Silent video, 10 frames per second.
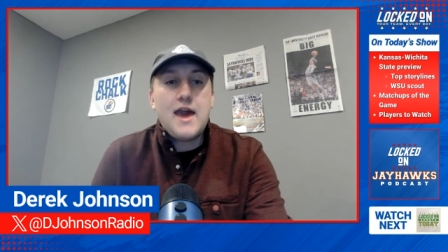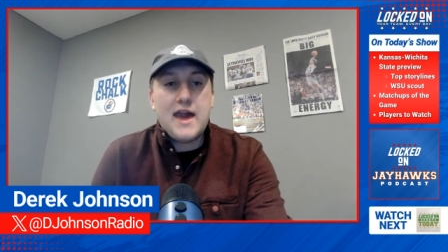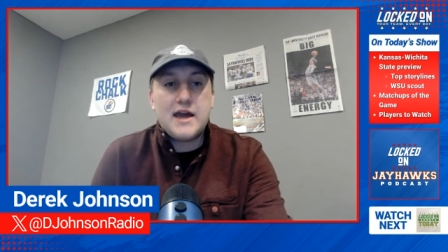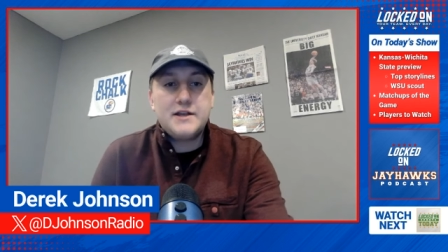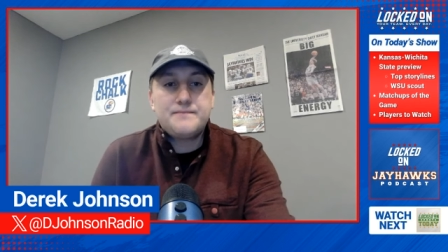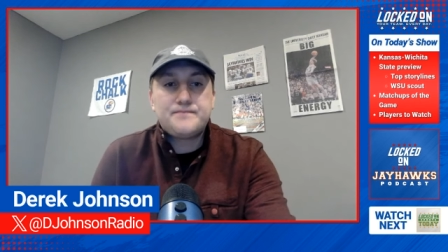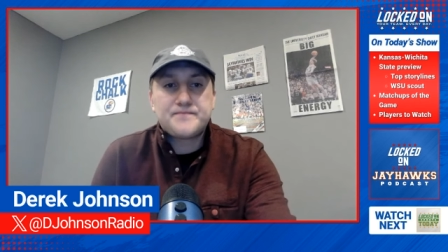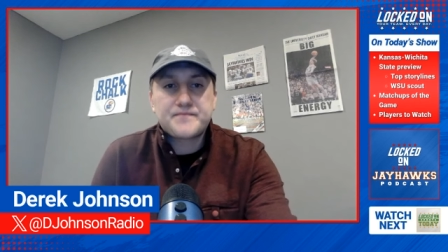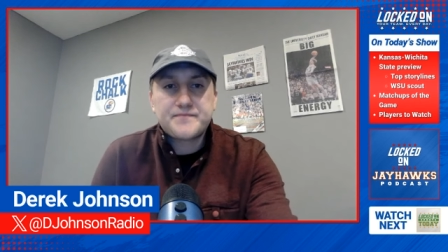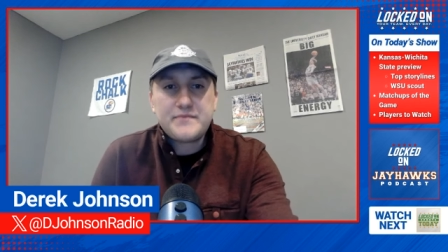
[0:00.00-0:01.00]
And
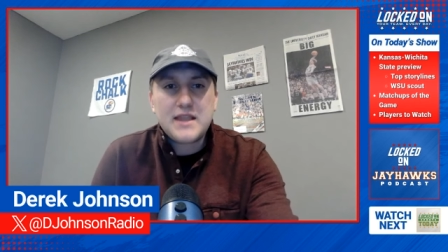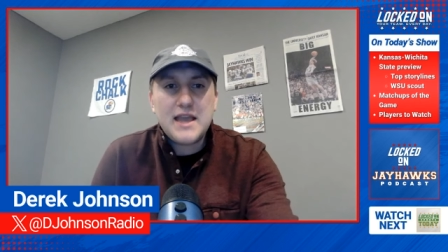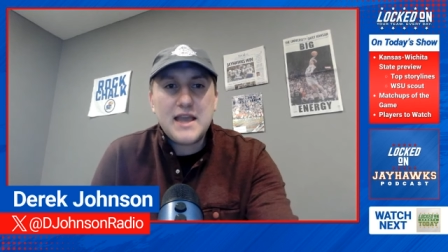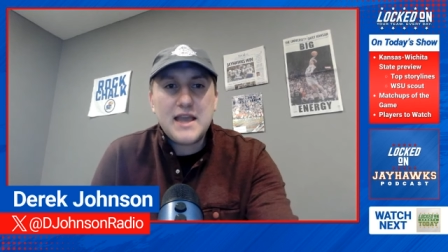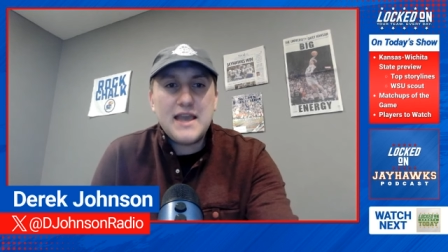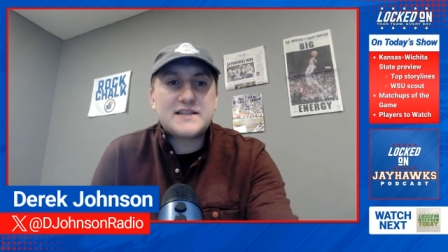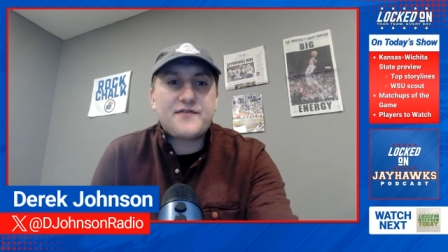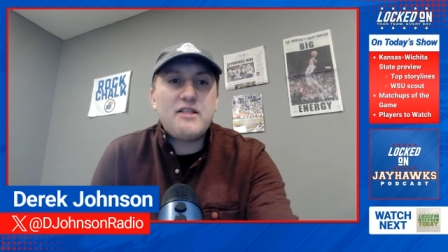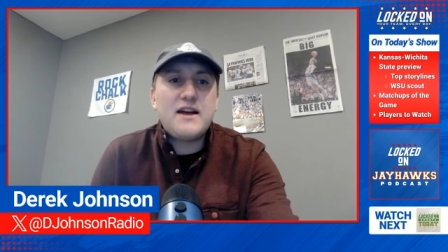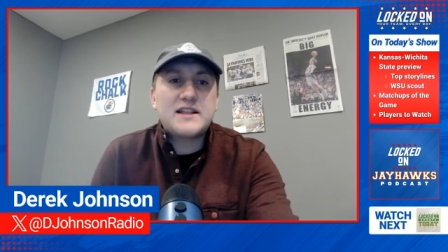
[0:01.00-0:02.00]
it's
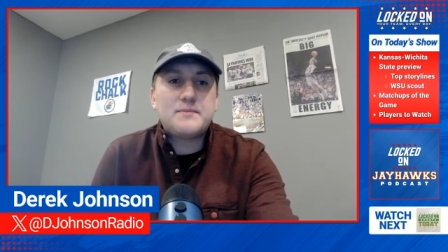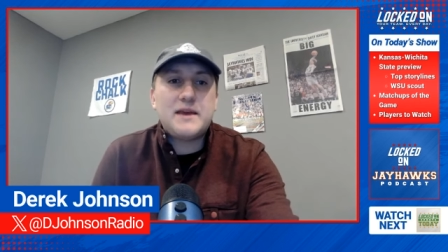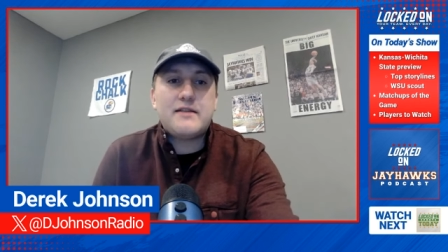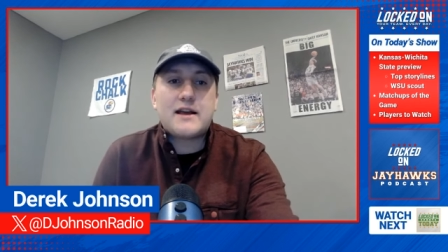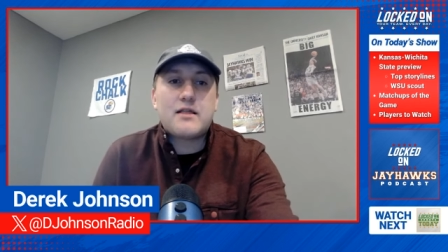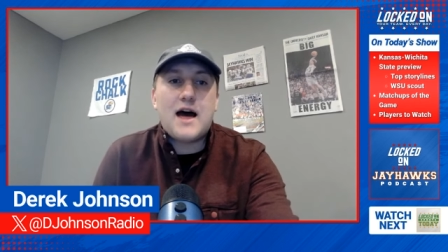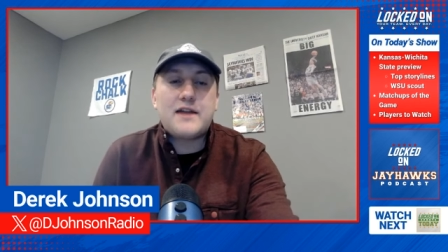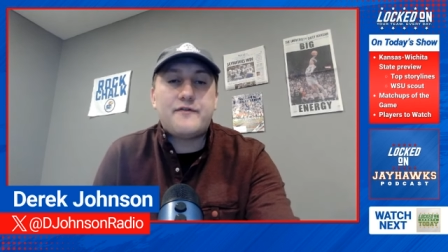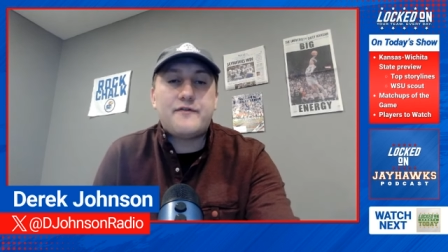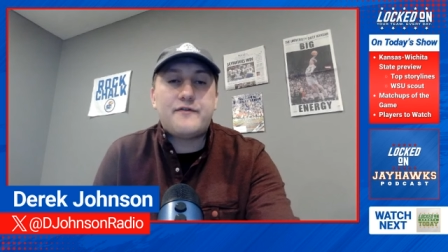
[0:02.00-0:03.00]
felt like to me like a
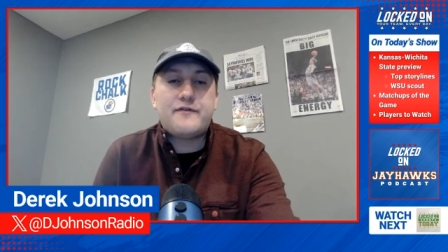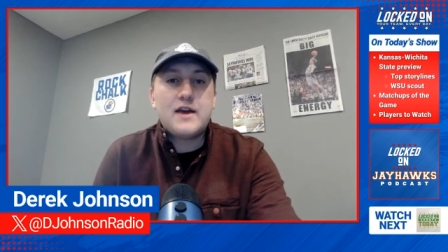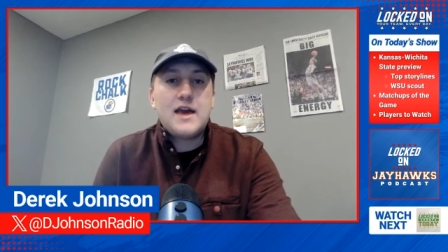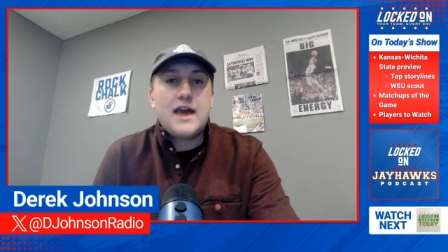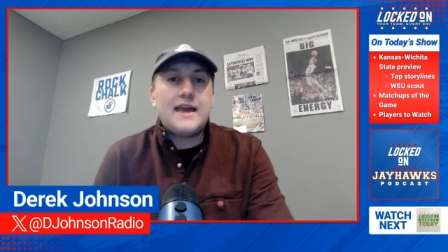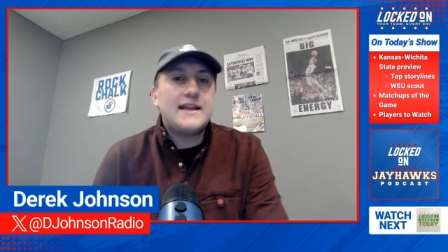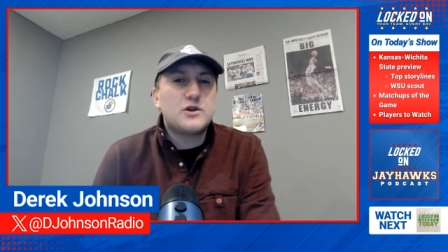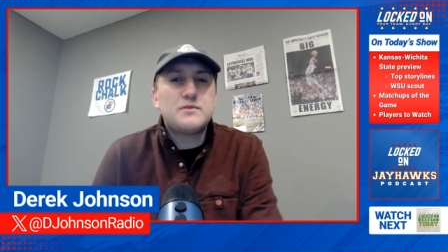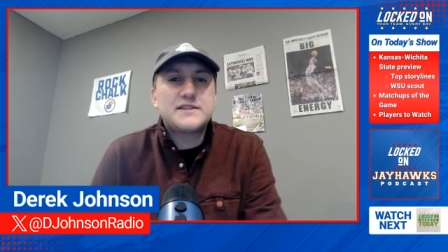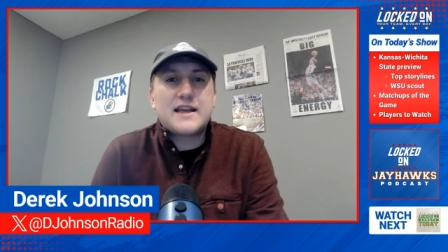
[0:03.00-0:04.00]
lot of it's
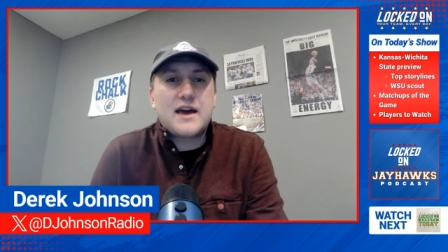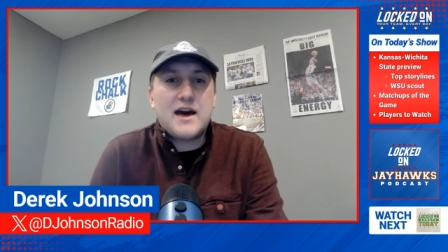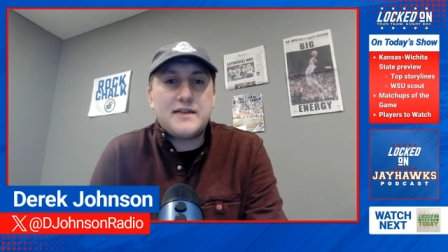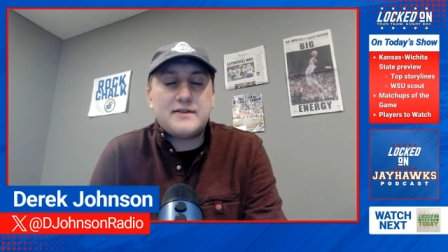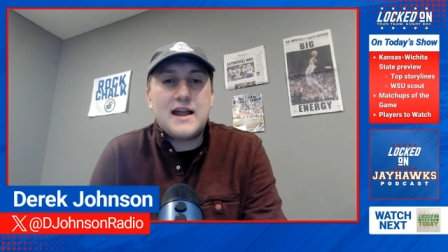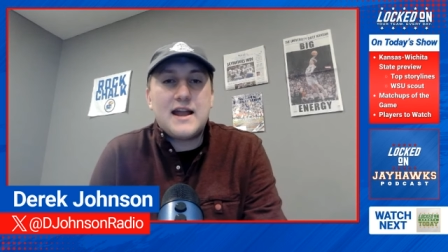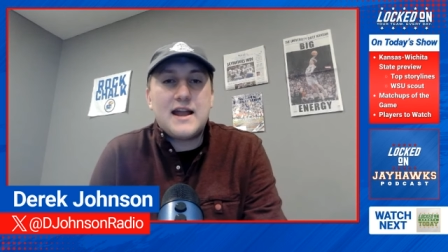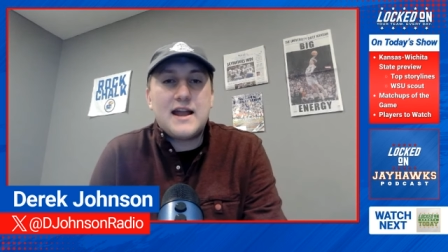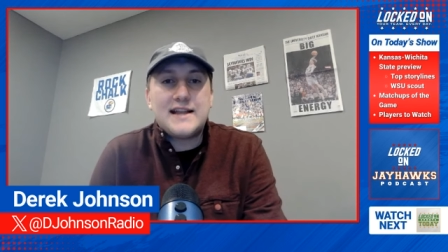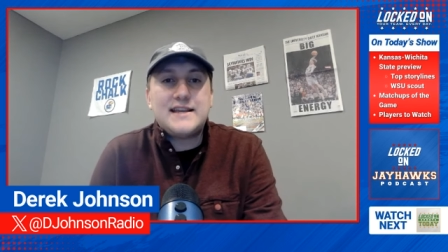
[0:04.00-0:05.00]
almost like a, an
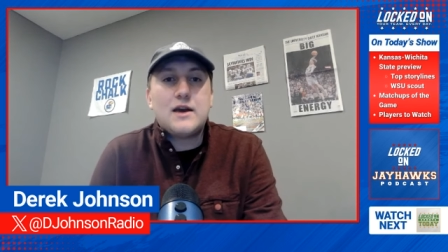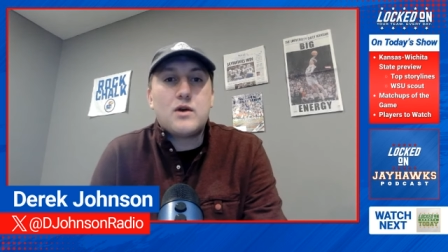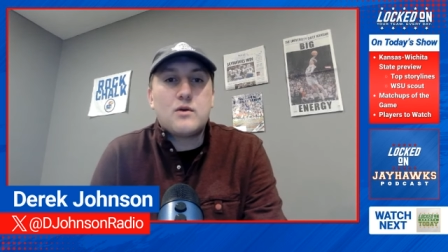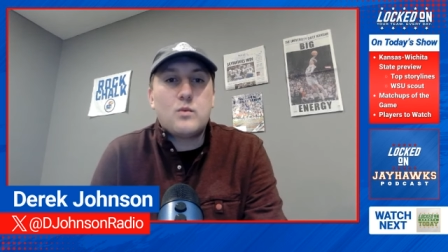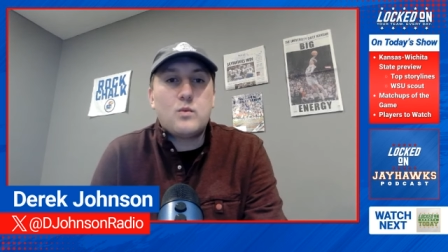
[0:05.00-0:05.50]
idea where